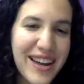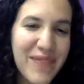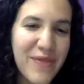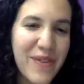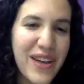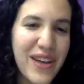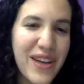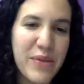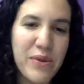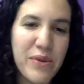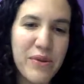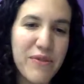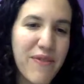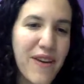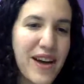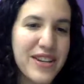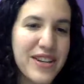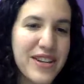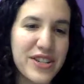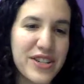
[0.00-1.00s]
I, I think we'd
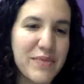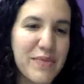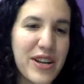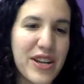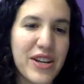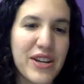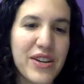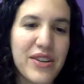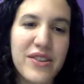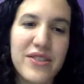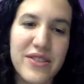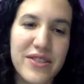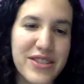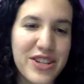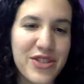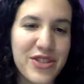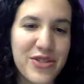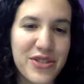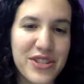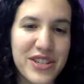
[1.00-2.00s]
find just as many girls are as
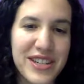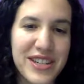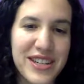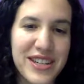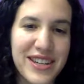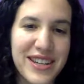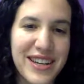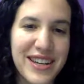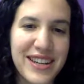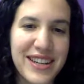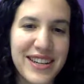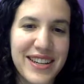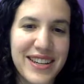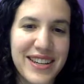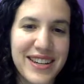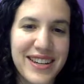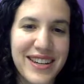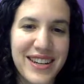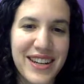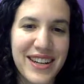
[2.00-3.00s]
interested in,